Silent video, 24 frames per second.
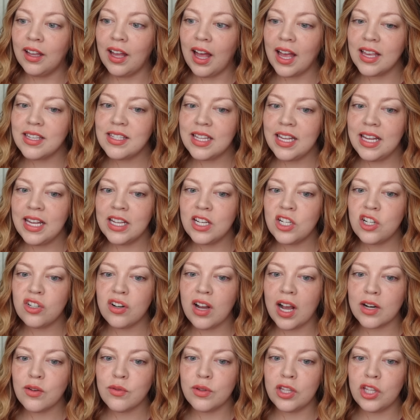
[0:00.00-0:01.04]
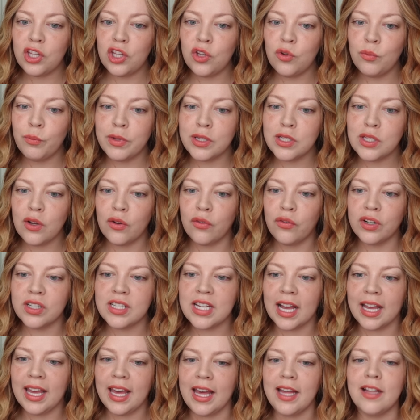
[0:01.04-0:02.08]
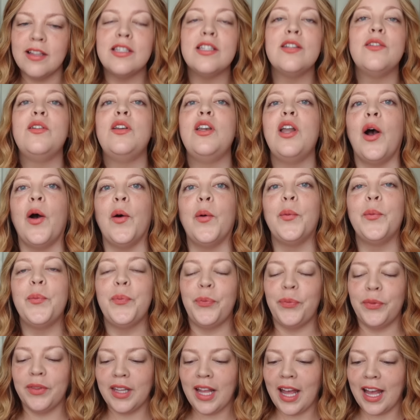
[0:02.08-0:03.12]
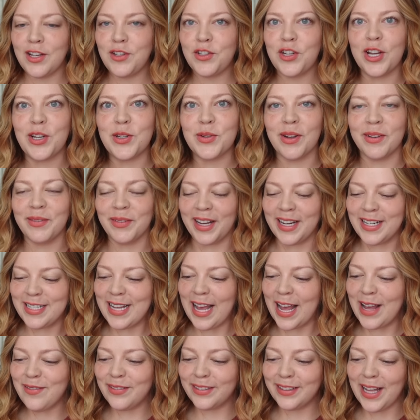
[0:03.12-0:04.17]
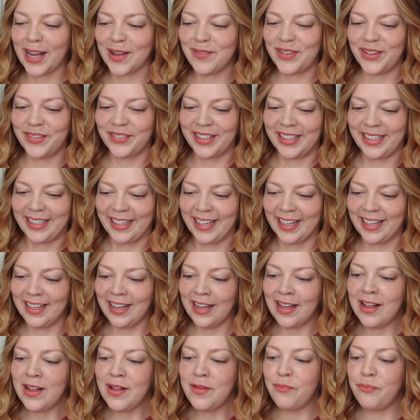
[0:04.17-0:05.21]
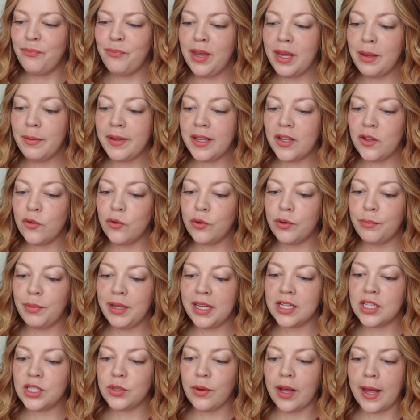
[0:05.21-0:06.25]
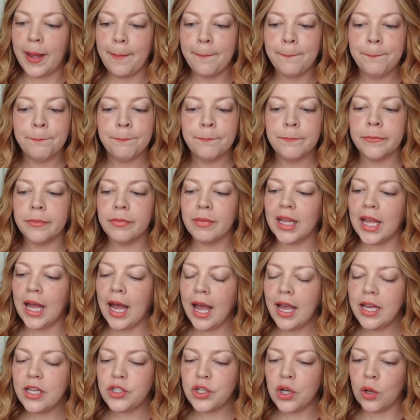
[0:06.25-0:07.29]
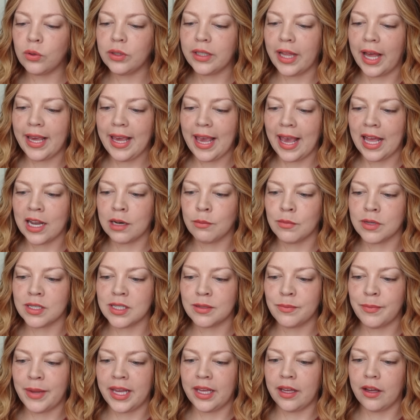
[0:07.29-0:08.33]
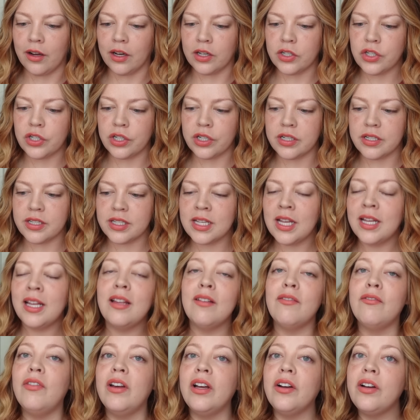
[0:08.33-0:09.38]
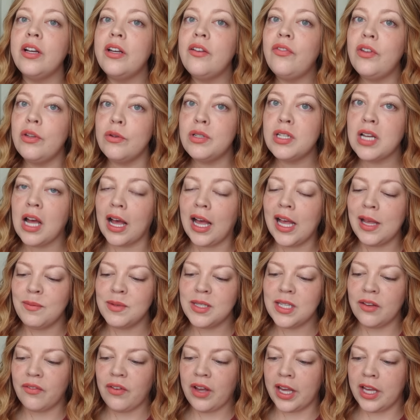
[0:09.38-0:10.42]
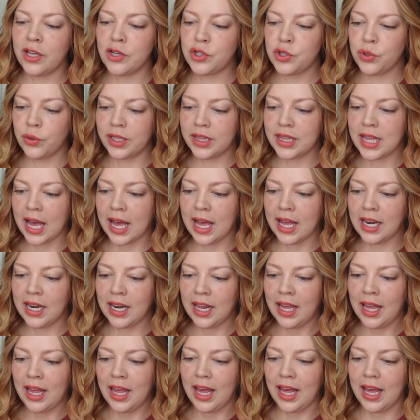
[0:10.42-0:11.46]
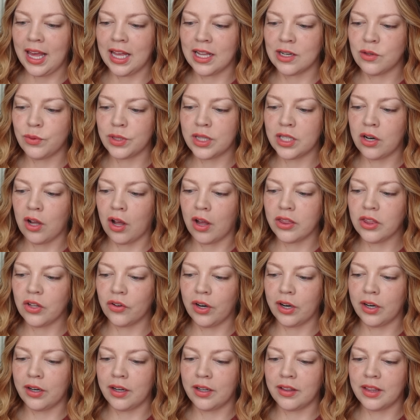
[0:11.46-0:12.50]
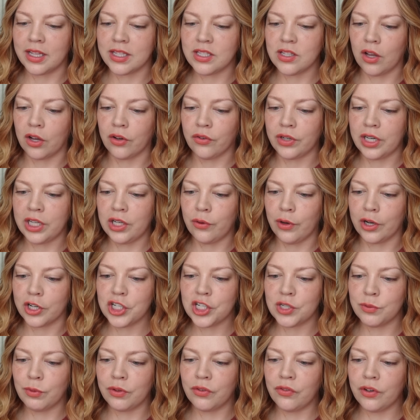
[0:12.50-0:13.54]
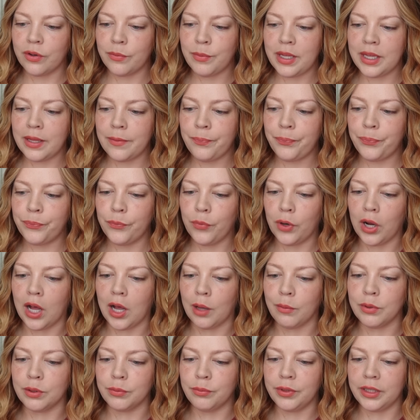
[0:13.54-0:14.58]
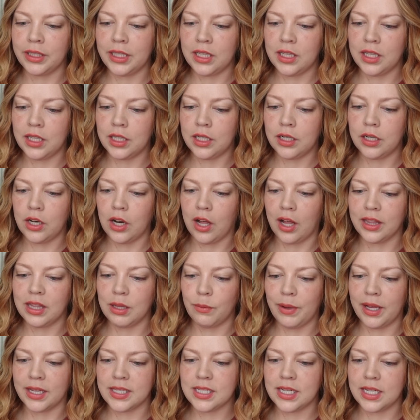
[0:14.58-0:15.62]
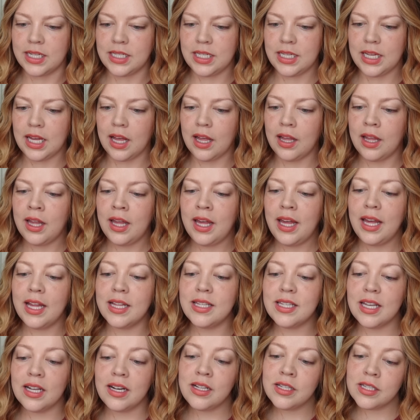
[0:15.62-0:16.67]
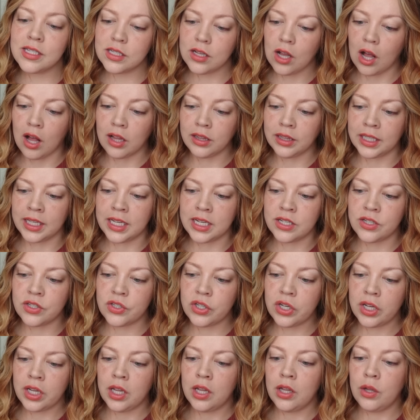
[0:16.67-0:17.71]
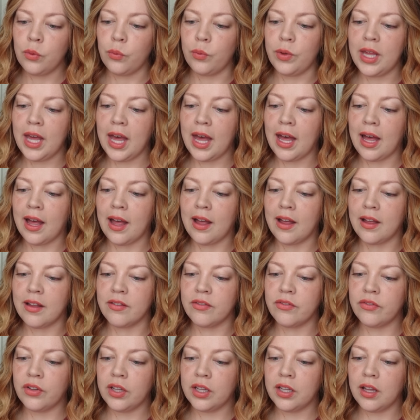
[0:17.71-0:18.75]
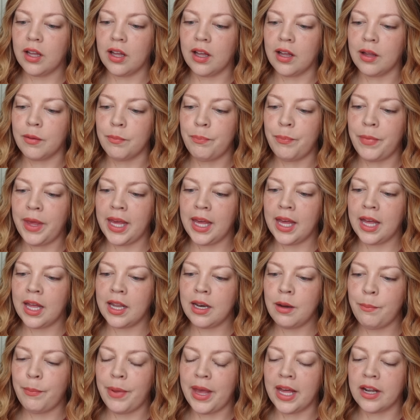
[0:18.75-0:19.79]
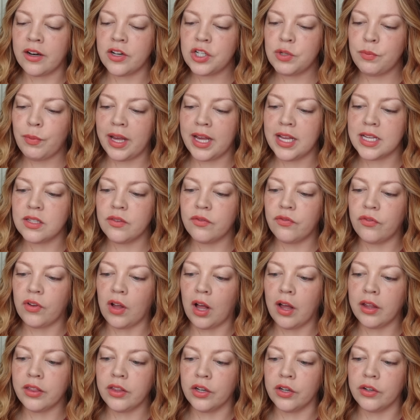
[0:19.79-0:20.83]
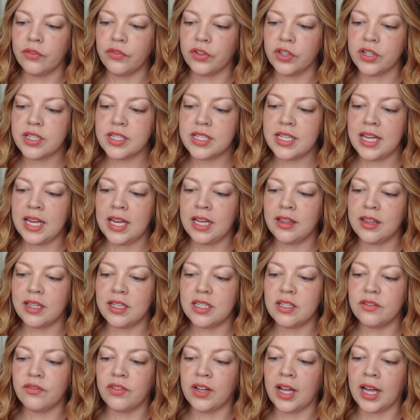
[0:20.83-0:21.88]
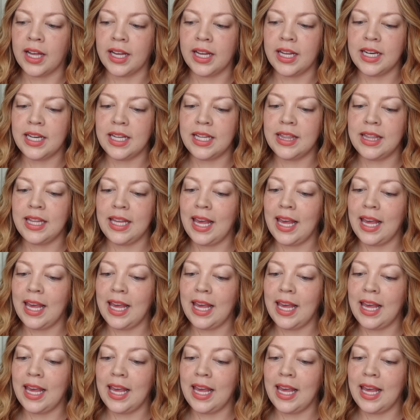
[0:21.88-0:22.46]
as they interact with humans over decades. No, I changed my mind. I will not be reading it. Maybe you would be into it. I don't like animals as main characters. Very few times have I enjoyed that. And with an author that's already questionable for me, probably not the best idea. It's set in Scotland. We have a man banished by his father for seeing the divine in